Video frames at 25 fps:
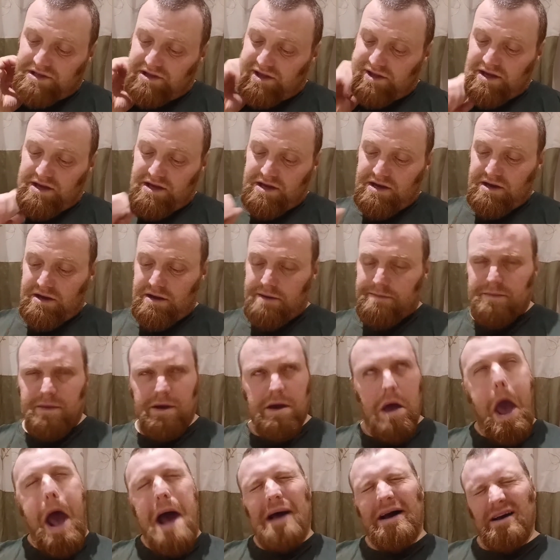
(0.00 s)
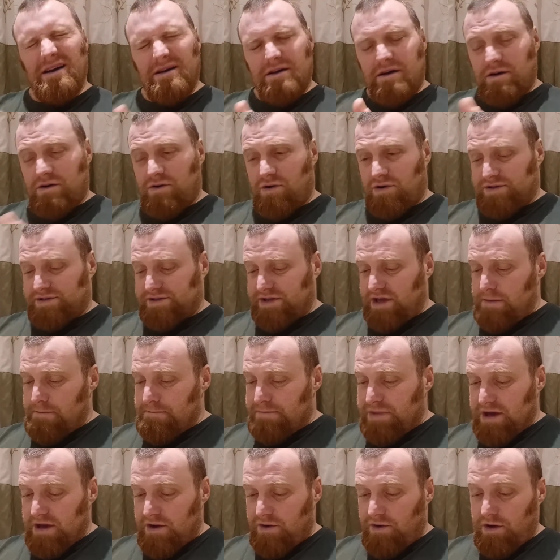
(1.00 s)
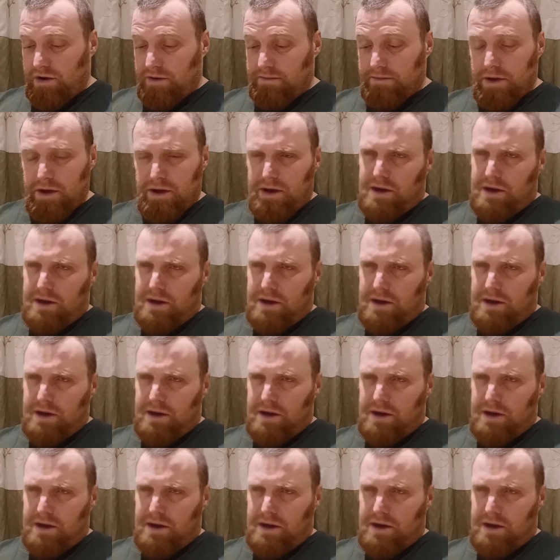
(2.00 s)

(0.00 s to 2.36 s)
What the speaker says: the Imperium.